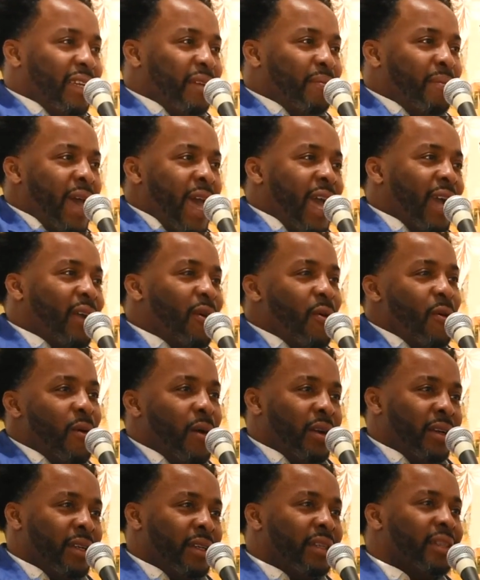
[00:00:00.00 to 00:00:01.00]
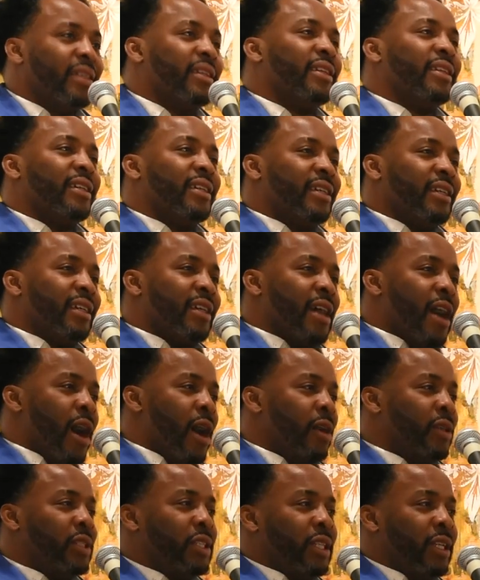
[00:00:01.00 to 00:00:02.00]
back corner
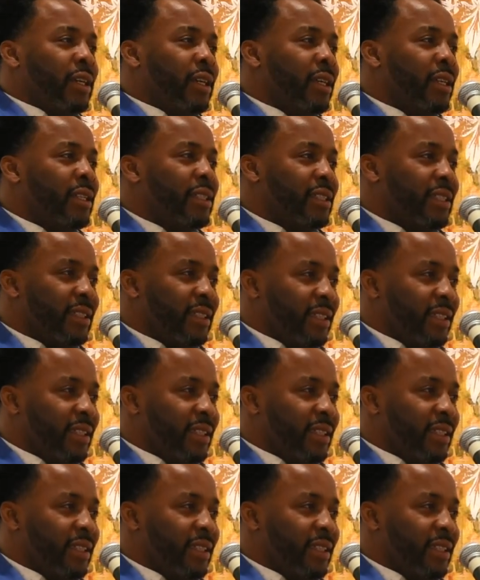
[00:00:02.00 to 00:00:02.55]
called Judge,